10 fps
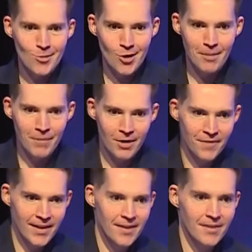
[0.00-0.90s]
Sean
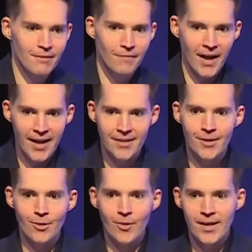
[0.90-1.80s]
Murphy, a savant
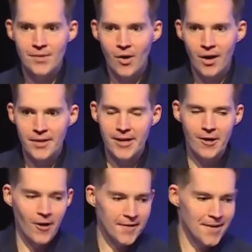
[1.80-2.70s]
who is on the
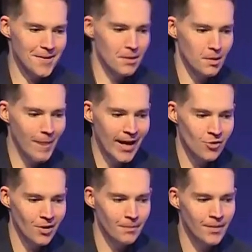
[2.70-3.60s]
autism
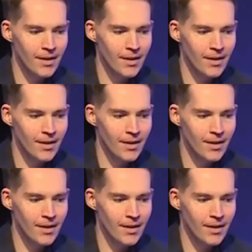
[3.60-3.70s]
spectrum.